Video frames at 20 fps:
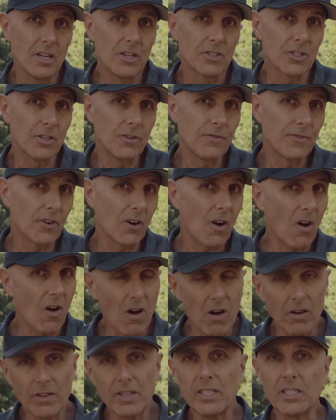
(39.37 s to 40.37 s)
So for
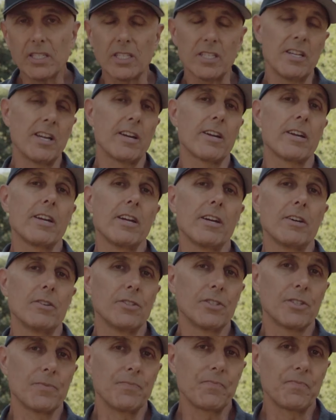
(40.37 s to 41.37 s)
all these
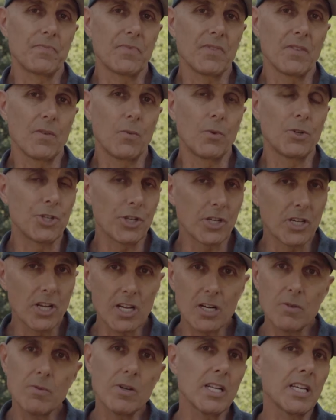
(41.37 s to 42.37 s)
scenarios, what you're
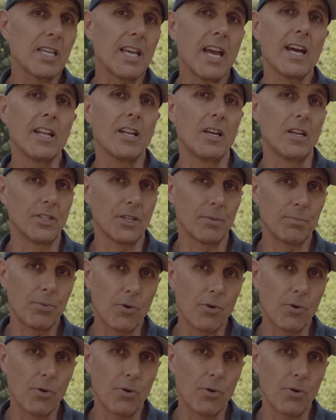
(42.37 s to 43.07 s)
going to want to get is a